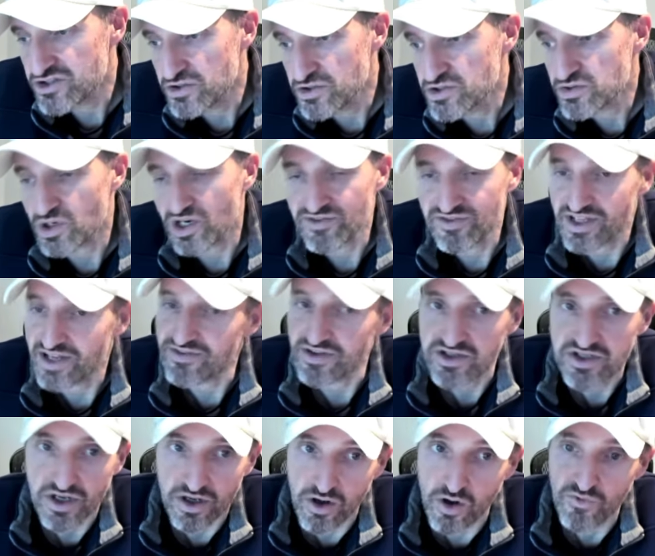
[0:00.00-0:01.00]
two twelve level.
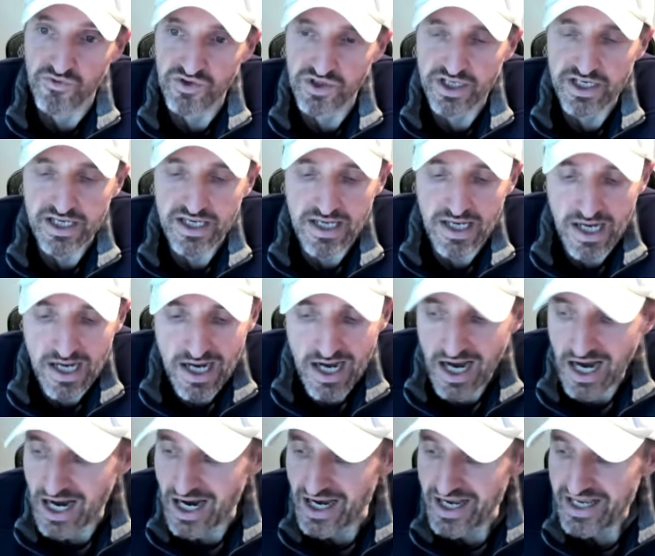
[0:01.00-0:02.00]
So hopefully
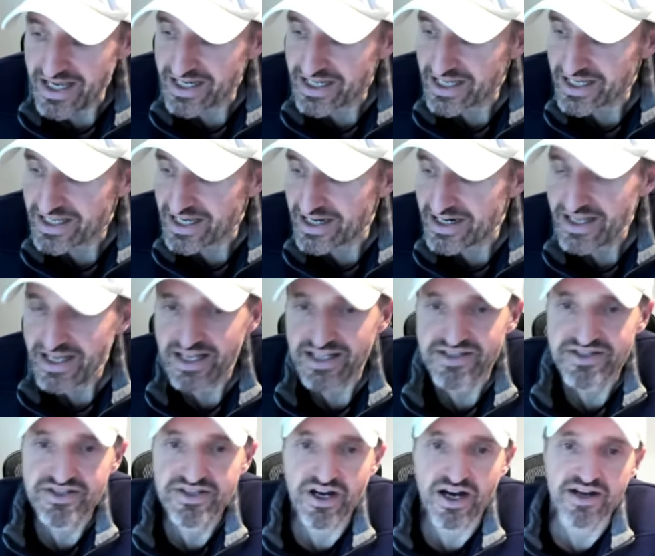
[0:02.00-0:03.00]
uh, it can get
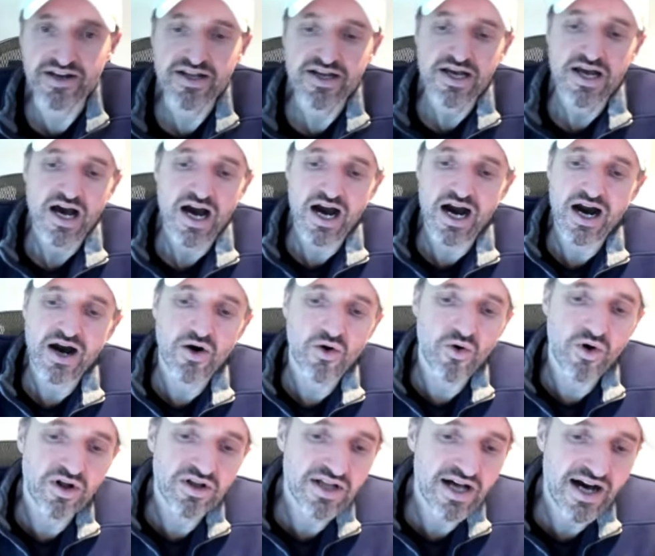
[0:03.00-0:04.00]
it's done. Uh,
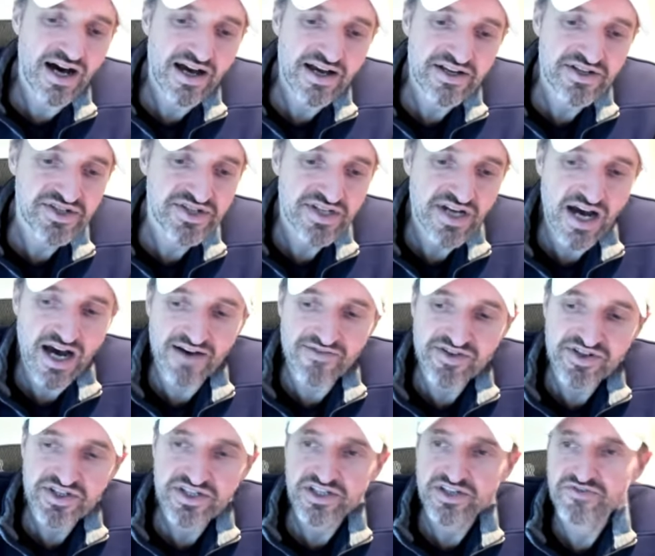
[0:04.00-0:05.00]
all eyes,
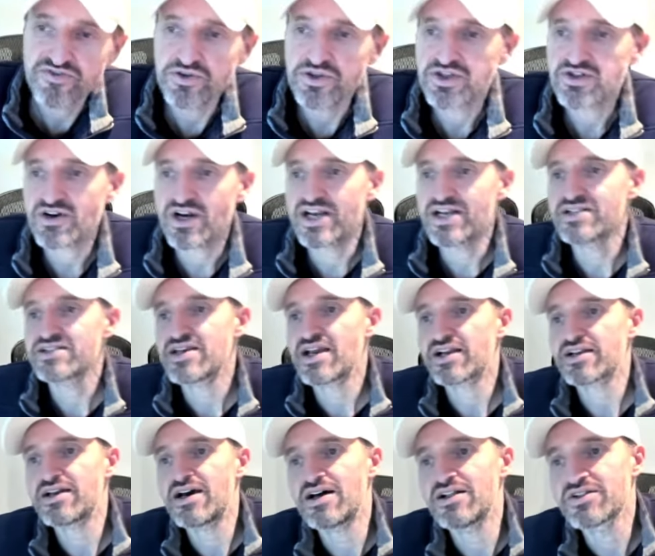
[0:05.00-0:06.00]
obviously, if you trade
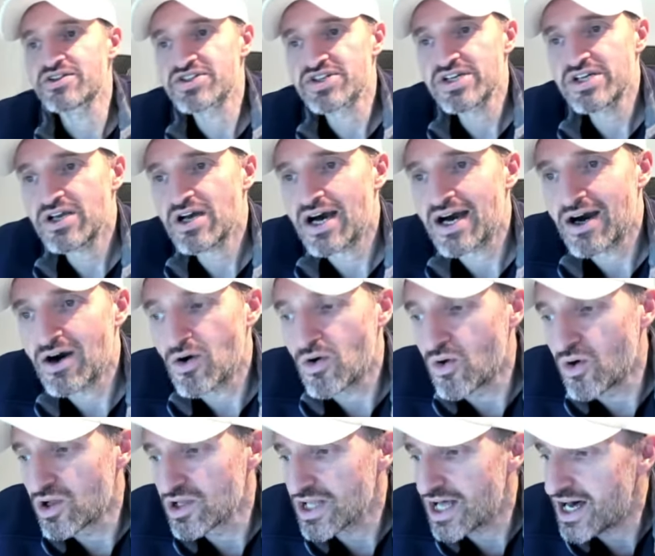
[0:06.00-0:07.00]
technology, uh,
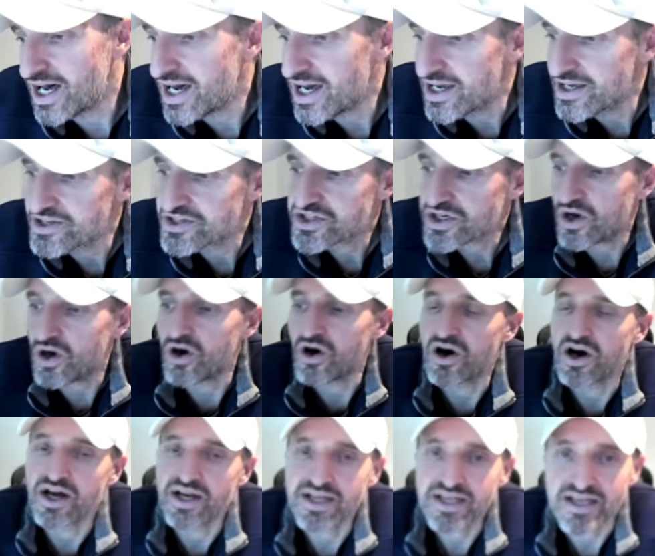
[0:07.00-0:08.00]
all eyes
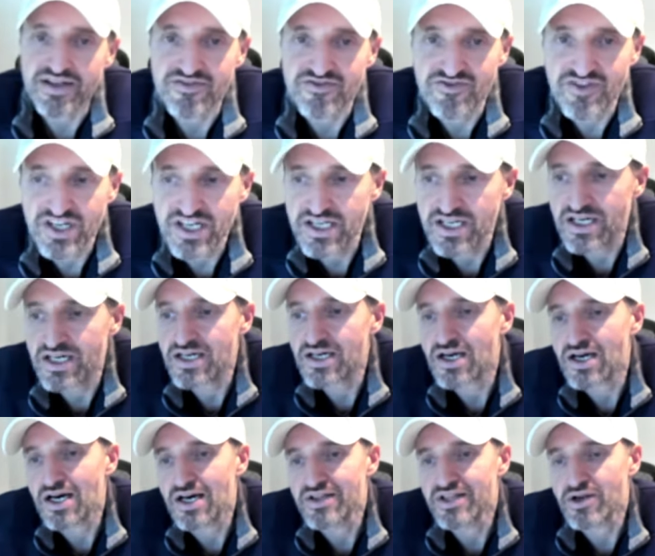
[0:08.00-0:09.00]
on NVIDIA.
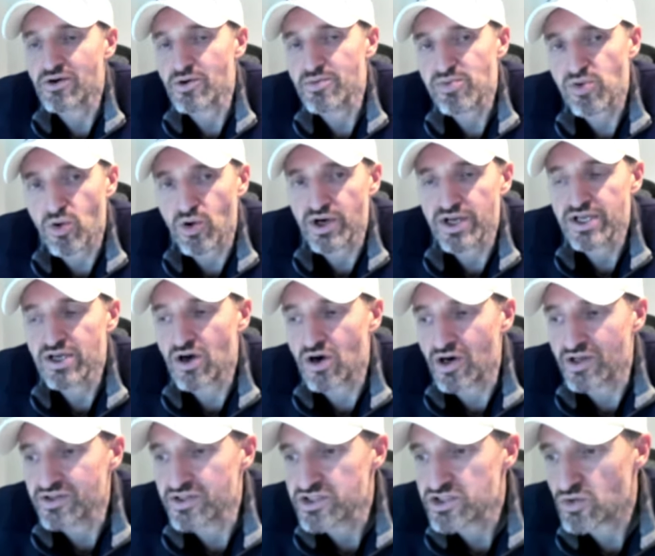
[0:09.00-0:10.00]
Uh, they're reporting
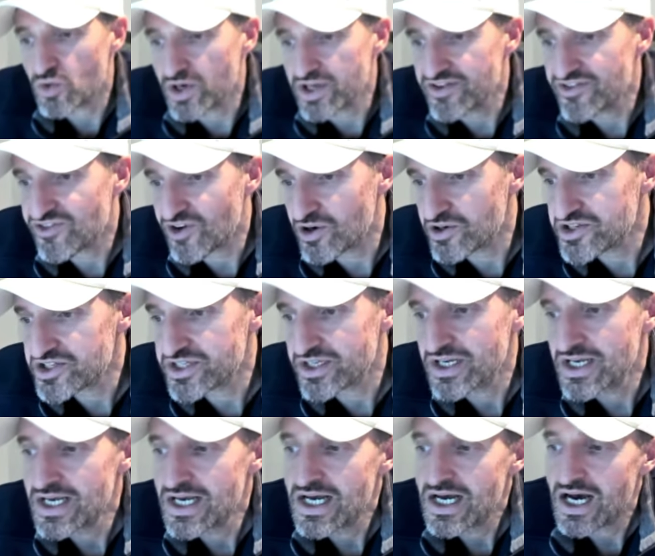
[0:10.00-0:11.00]
on the twenty-first.
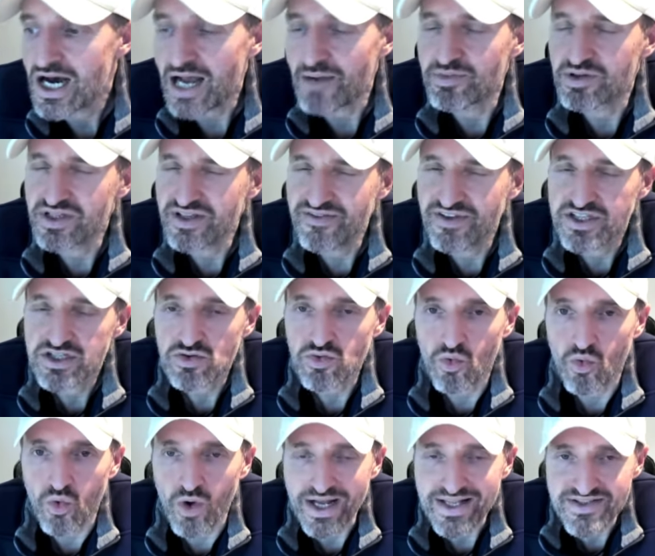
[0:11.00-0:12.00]
I believe it's
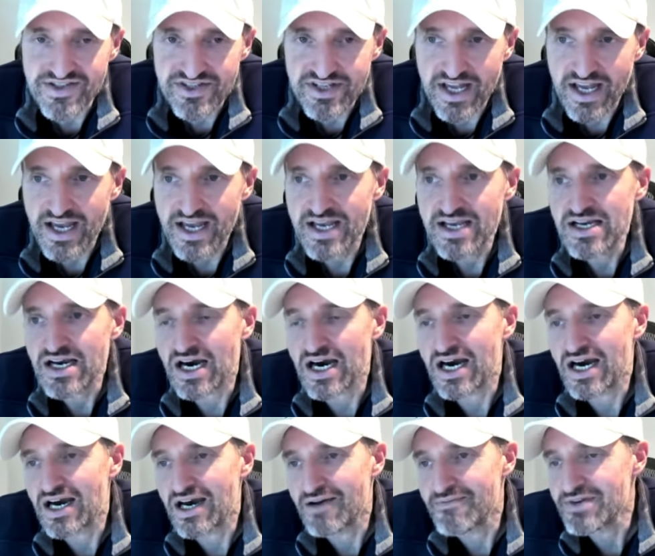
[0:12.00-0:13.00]
Wednesday.
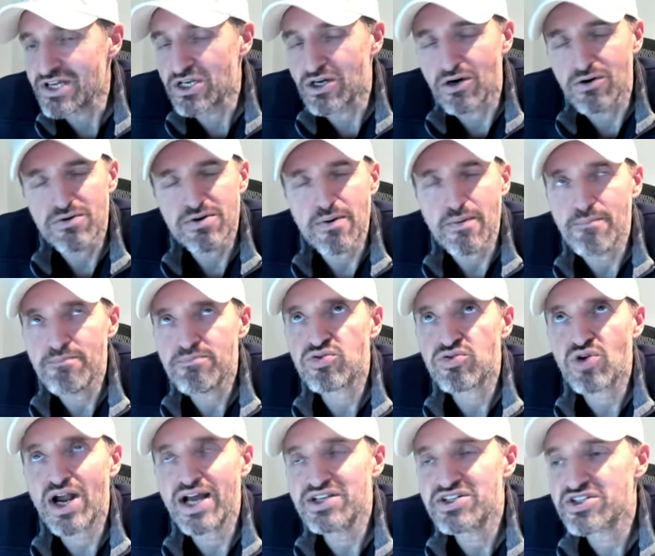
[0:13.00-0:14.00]
Um, you know,
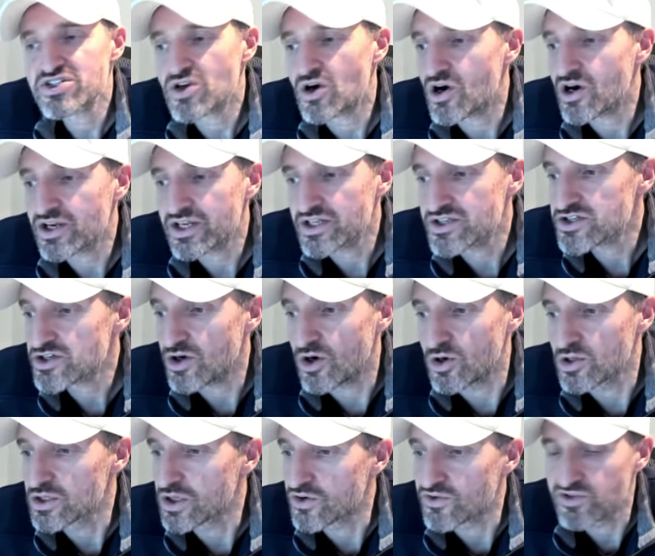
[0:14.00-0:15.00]
price targets
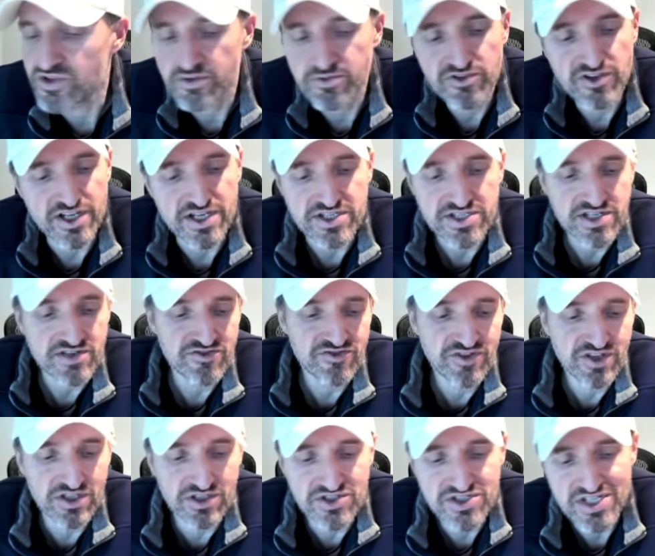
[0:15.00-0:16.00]
all over the place. It
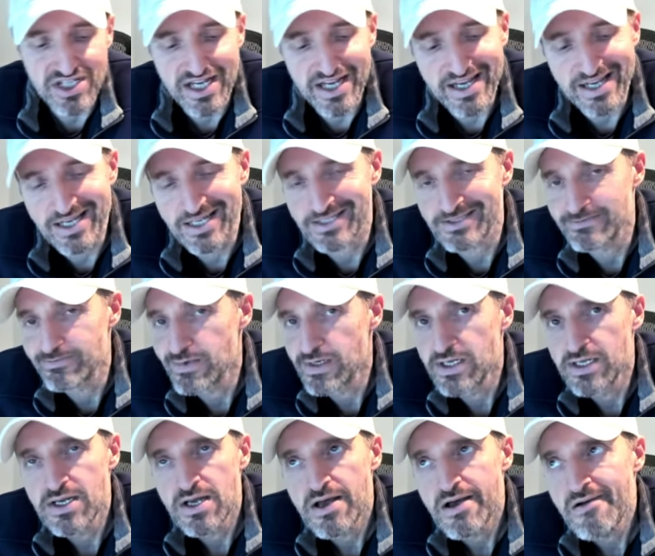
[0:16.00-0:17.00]
feels like
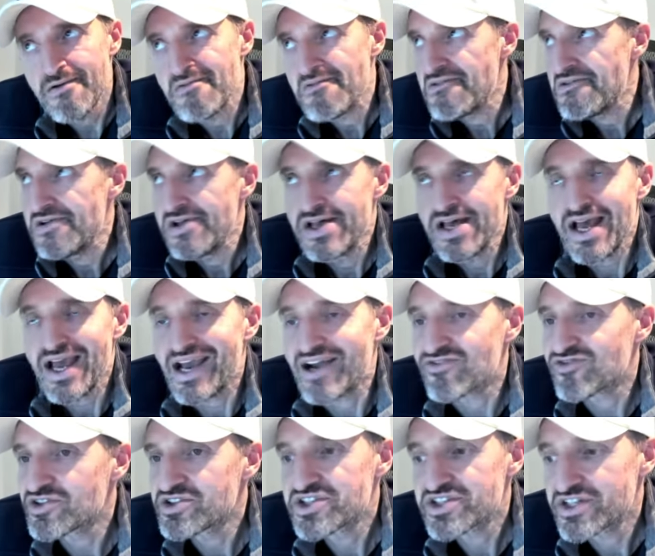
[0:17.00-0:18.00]

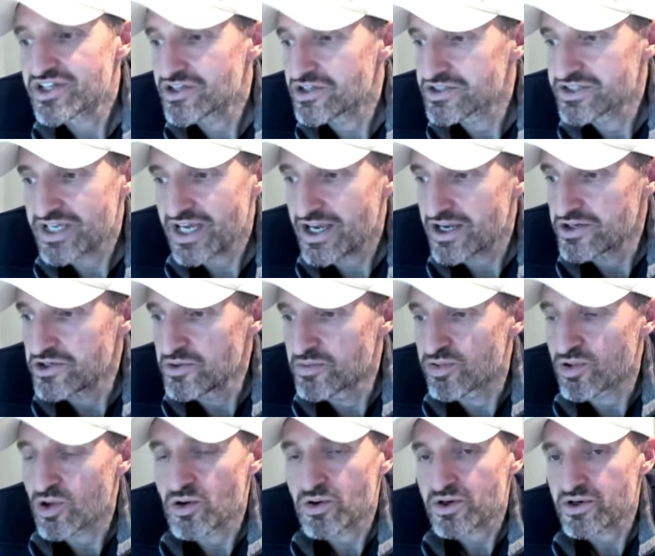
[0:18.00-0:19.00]
every single day a new
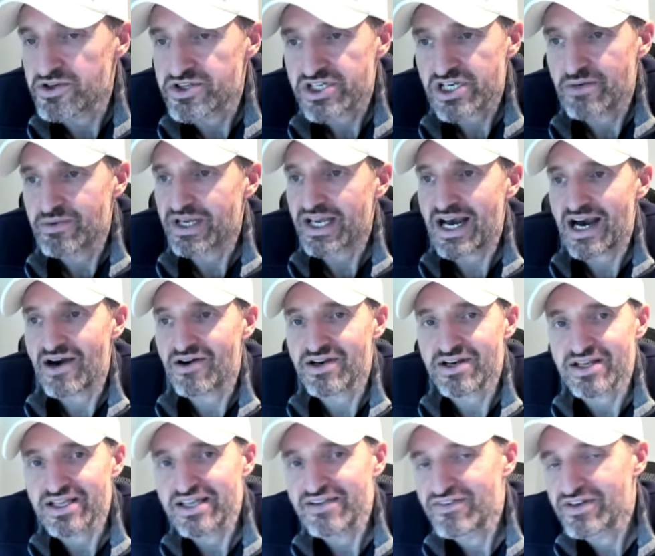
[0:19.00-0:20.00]
broker is coming out
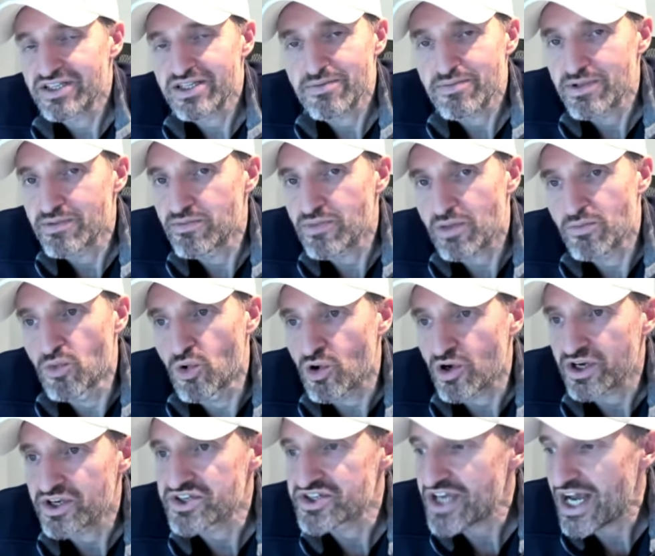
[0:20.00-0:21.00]
and giving them a
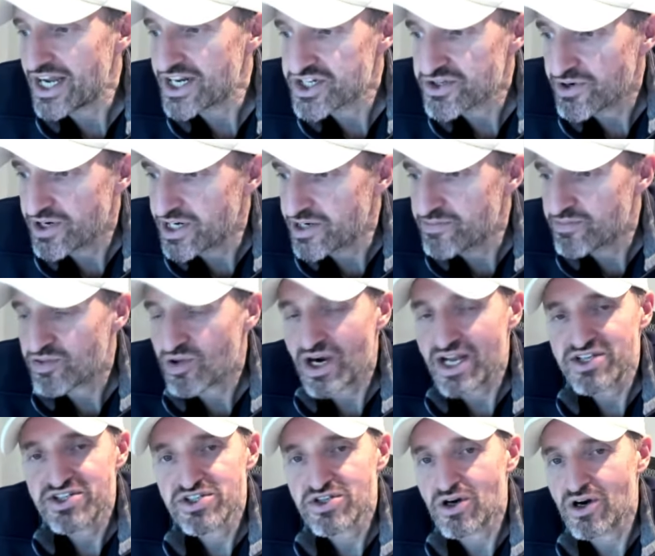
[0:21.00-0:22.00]
more exaggerated
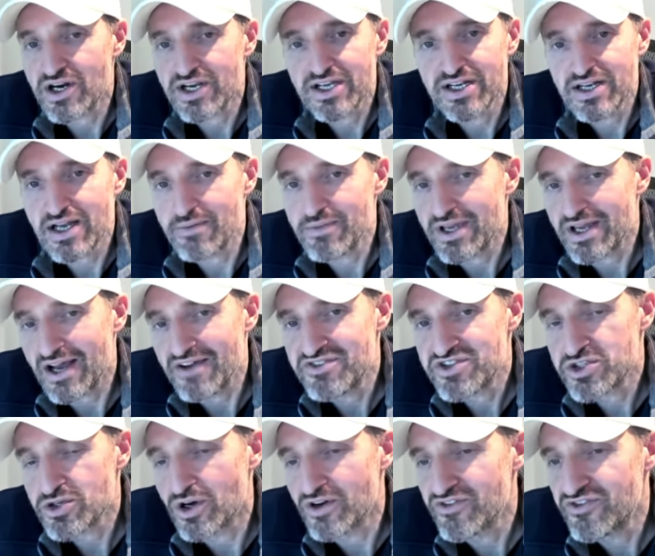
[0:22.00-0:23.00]
price target. I mean, I
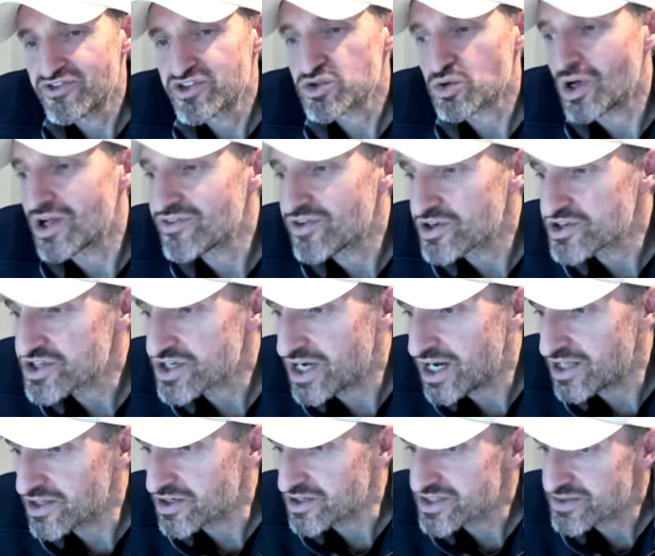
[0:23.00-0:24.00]
saw a twelve hundred
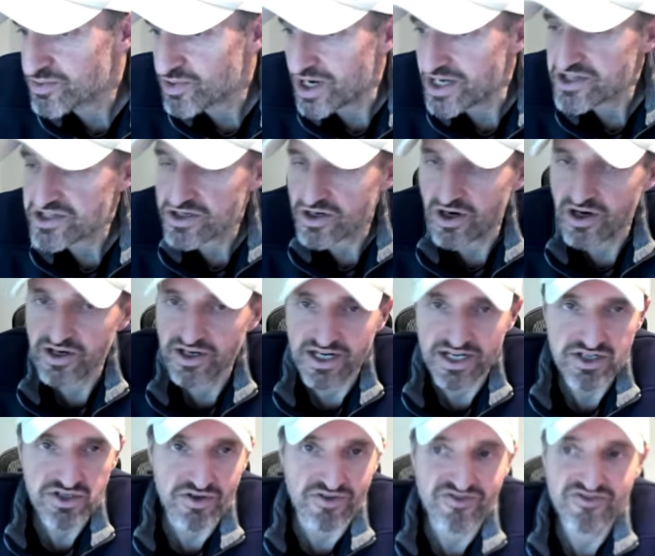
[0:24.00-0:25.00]
dollar price target.
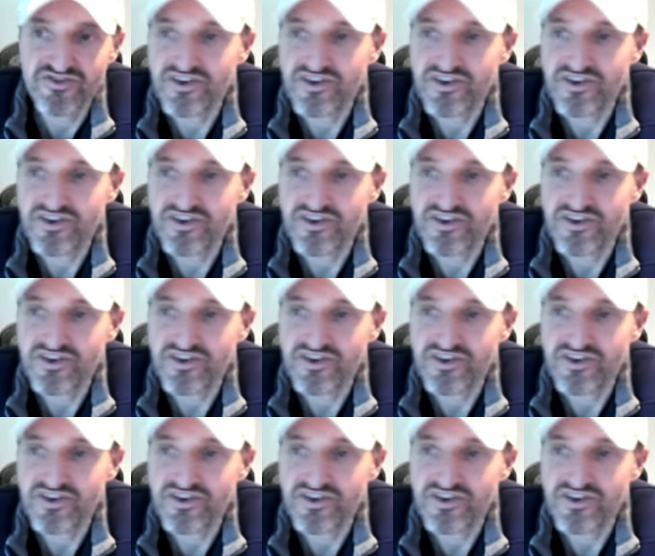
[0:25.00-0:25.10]
I saw a